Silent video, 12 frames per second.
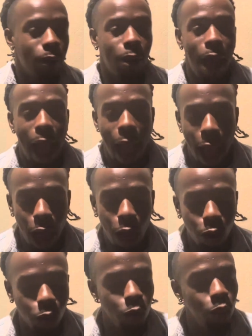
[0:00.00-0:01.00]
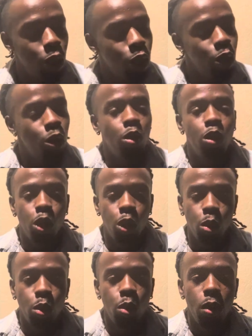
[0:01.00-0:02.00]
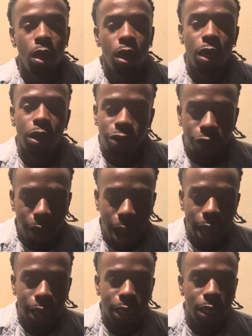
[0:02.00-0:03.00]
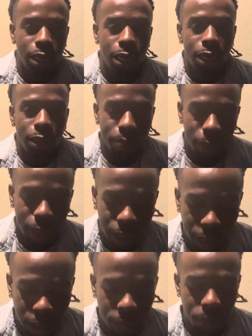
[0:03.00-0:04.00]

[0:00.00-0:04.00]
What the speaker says: How do you attract a man?